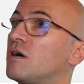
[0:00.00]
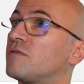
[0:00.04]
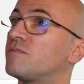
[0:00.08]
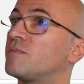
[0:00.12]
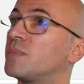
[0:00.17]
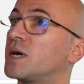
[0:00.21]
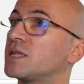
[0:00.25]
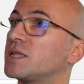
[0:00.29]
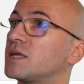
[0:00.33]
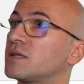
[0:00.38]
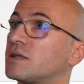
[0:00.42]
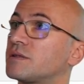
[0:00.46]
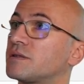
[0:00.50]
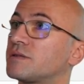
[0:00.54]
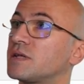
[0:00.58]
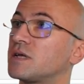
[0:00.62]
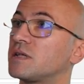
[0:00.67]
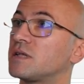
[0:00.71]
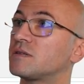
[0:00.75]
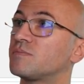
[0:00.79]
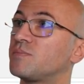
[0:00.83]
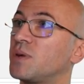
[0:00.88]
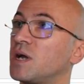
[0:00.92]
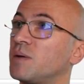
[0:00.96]
my data
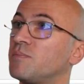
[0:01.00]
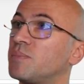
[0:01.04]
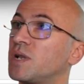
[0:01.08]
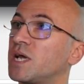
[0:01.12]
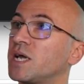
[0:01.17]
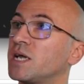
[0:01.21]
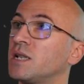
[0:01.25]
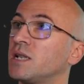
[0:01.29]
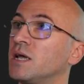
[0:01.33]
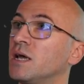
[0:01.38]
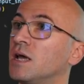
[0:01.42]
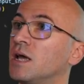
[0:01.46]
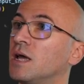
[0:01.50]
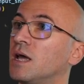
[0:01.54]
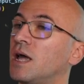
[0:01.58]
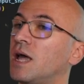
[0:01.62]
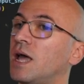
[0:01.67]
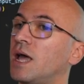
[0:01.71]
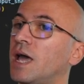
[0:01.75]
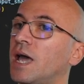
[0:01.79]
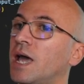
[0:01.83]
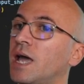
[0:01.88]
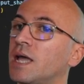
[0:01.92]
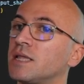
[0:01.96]
science pipeline
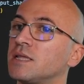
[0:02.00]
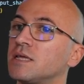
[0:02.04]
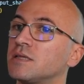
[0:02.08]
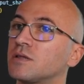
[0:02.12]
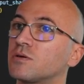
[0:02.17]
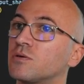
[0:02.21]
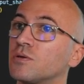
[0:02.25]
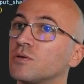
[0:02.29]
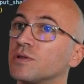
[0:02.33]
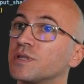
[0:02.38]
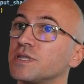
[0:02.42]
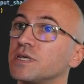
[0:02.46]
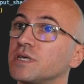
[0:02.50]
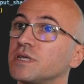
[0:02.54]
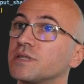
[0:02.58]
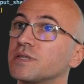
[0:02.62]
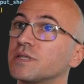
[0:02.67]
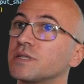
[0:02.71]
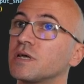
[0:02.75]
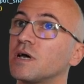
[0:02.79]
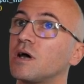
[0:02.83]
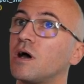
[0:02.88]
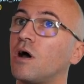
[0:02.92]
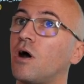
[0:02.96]
and it consists
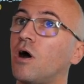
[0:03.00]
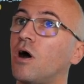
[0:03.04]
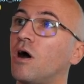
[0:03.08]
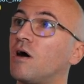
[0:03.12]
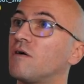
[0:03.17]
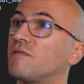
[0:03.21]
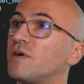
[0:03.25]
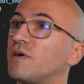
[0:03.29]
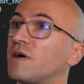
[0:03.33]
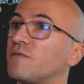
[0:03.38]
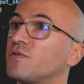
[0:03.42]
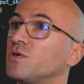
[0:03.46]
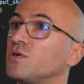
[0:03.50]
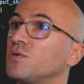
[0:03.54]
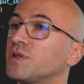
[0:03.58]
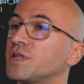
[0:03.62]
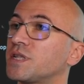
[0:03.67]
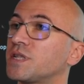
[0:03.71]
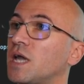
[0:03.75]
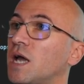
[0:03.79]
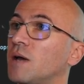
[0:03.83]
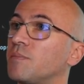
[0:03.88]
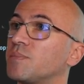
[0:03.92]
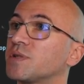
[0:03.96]
uh, of a few
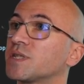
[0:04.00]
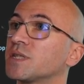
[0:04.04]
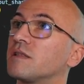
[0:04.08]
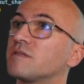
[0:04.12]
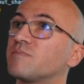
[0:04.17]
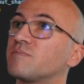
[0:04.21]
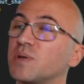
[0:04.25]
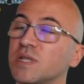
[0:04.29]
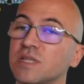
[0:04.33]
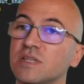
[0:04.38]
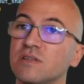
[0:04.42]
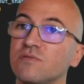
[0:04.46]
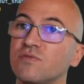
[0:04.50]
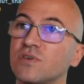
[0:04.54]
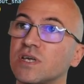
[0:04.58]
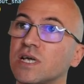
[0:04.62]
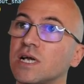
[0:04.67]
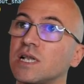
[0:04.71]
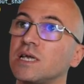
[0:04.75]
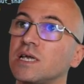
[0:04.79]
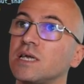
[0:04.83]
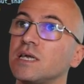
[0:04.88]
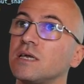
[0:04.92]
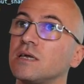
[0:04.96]
steps.
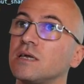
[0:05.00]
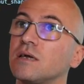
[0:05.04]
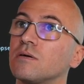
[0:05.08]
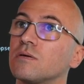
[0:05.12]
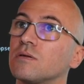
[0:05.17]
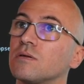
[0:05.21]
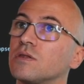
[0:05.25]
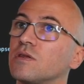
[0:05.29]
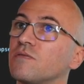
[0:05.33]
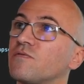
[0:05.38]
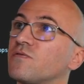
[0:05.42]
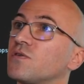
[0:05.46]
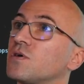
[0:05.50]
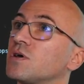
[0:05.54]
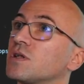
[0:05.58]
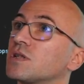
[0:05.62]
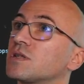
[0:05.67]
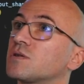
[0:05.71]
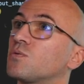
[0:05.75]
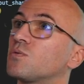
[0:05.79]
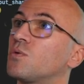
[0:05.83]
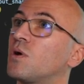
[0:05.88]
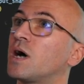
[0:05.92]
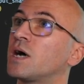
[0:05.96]
Specifically, the first
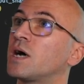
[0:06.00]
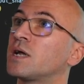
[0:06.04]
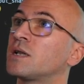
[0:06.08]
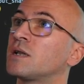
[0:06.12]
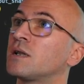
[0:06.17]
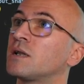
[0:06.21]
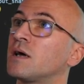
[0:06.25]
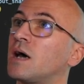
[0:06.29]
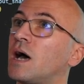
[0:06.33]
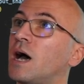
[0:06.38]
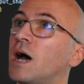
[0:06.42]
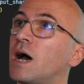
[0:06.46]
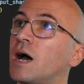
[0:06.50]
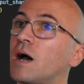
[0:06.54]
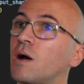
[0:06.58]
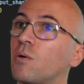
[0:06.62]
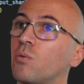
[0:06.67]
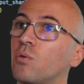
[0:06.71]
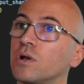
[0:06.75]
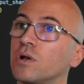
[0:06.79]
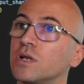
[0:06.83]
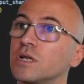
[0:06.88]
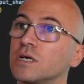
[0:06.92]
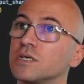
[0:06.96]
one I
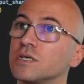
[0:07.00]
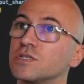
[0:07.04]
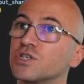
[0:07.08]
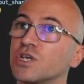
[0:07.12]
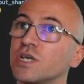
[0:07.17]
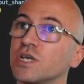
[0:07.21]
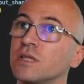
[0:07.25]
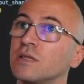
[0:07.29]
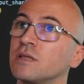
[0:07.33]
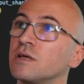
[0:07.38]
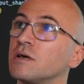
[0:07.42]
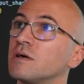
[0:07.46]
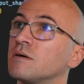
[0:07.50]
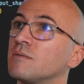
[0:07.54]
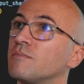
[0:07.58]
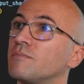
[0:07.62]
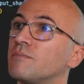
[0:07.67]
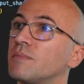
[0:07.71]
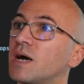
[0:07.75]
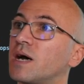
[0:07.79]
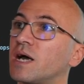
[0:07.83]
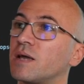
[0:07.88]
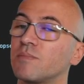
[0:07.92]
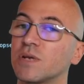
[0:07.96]
will uh, train
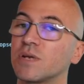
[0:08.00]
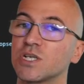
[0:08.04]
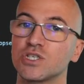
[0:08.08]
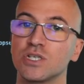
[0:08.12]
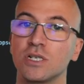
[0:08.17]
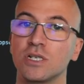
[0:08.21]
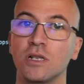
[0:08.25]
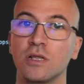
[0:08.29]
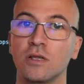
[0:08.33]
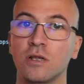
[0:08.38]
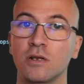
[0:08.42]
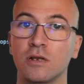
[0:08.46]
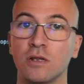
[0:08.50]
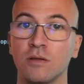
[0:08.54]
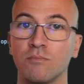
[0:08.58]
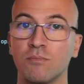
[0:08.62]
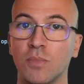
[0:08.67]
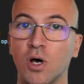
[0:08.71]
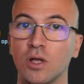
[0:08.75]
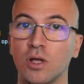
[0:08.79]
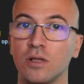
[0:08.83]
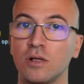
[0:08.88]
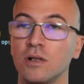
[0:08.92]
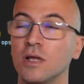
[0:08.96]
my machine learning
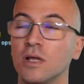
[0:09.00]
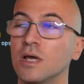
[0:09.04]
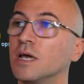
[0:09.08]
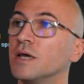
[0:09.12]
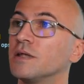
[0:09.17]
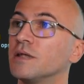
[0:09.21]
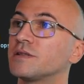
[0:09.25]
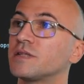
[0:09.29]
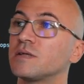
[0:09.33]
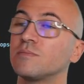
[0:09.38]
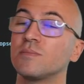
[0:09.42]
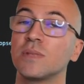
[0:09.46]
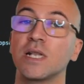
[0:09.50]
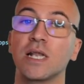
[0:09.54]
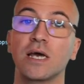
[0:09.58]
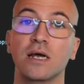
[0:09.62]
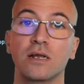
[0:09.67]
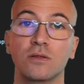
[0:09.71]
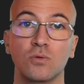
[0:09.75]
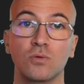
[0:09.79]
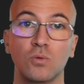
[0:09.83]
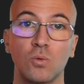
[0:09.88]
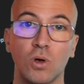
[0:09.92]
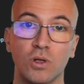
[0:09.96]
model similar
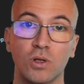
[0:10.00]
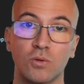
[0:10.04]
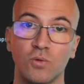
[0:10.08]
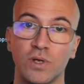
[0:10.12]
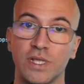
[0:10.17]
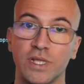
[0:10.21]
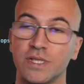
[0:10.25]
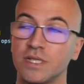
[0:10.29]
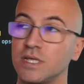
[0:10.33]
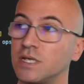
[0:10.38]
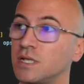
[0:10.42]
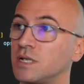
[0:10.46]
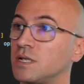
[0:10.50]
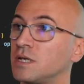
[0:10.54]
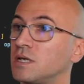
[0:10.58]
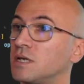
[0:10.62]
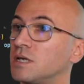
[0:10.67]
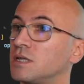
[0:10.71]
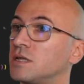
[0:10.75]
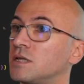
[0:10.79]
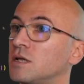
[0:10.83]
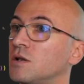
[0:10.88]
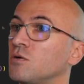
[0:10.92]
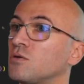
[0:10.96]
to what we see in,
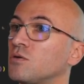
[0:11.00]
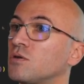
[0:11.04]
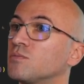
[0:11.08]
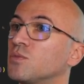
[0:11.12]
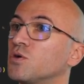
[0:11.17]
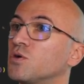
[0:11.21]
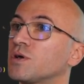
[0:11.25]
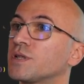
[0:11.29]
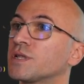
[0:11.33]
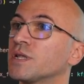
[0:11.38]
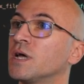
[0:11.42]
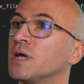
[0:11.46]
in the notebooks.